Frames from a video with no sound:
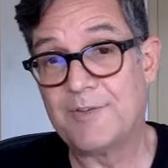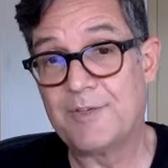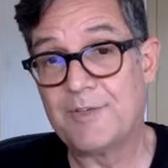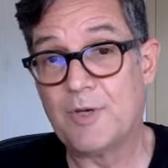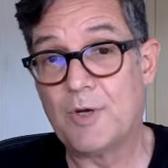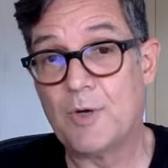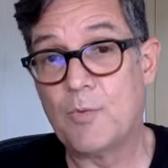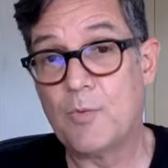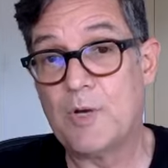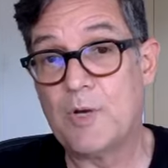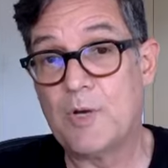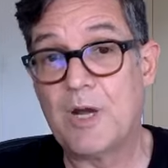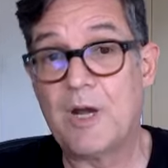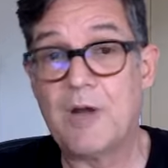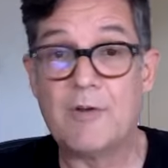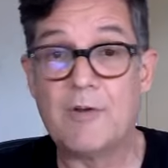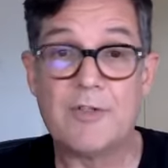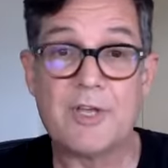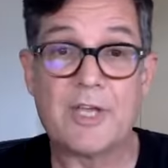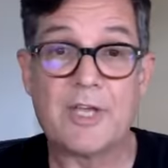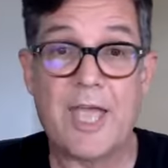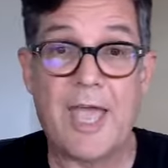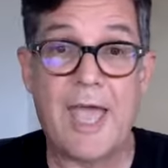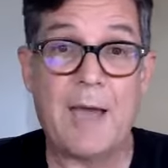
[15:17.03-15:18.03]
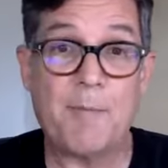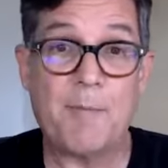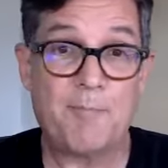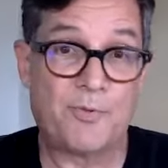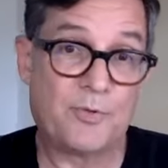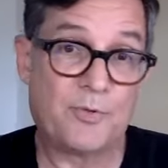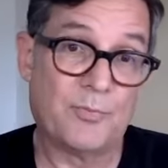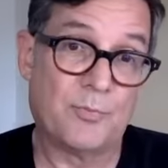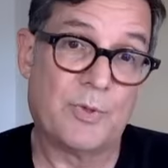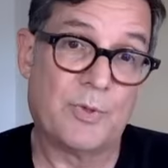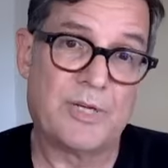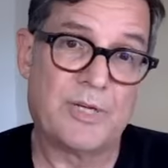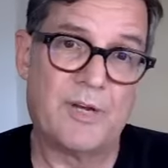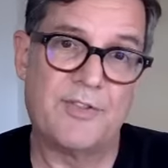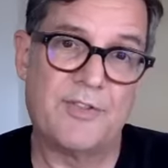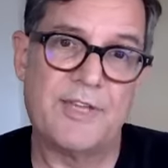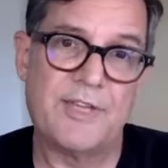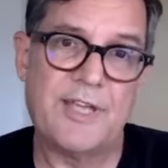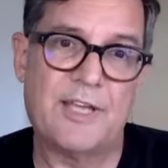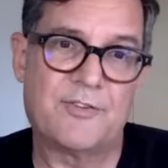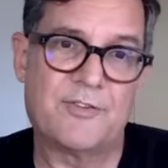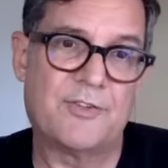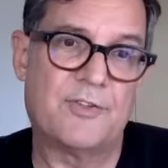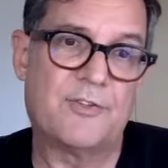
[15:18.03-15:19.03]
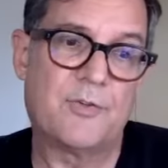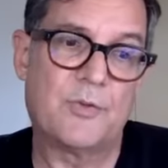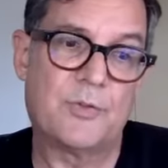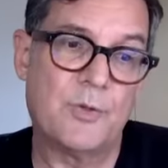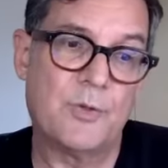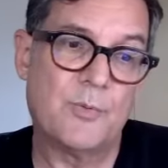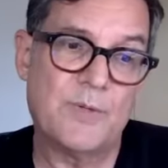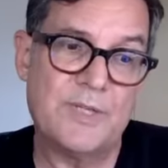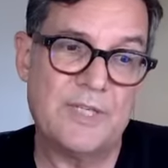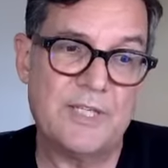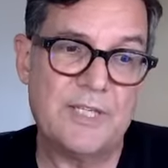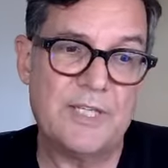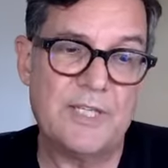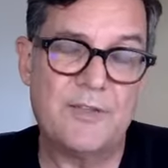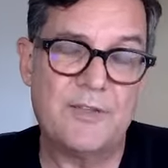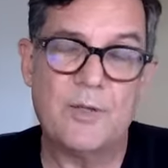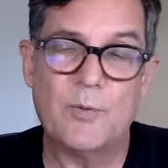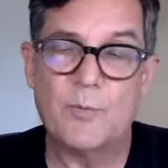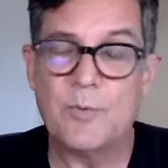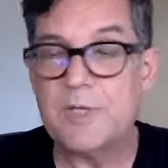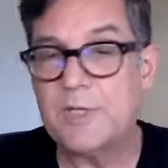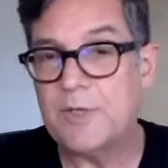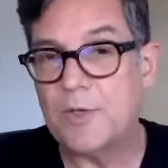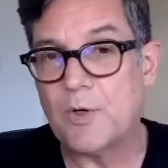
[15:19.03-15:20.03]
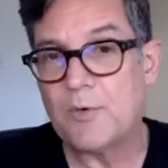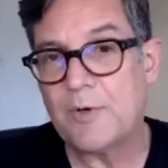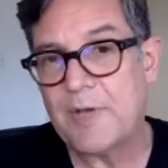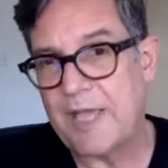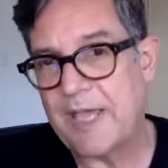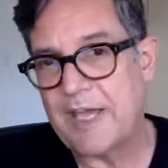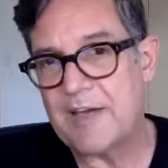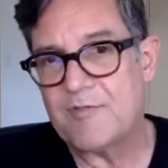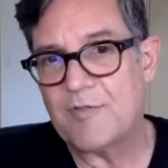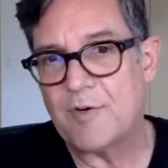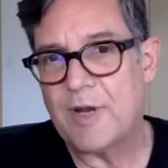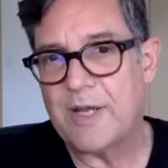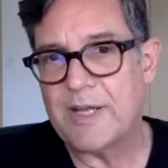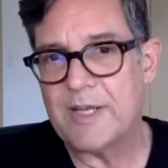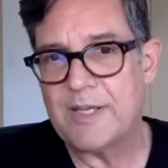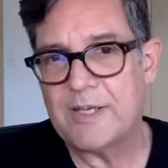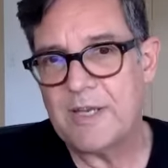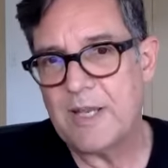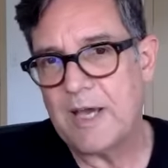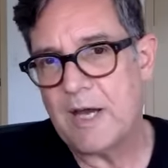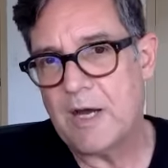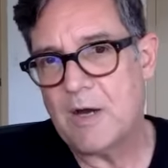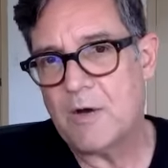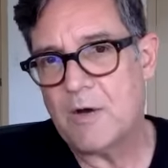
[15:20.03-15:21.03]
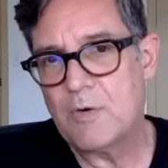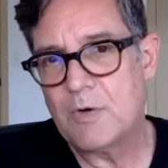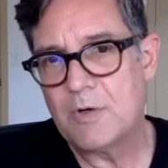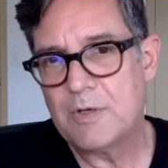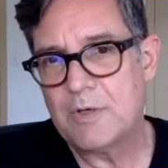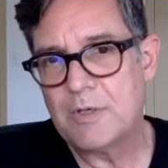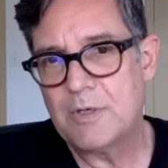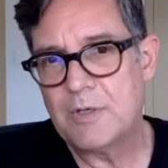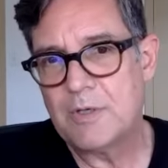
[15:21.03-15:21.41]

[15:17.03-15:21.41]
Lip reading: You know, where are the gaps? What are the assets that we need that we don't have right now?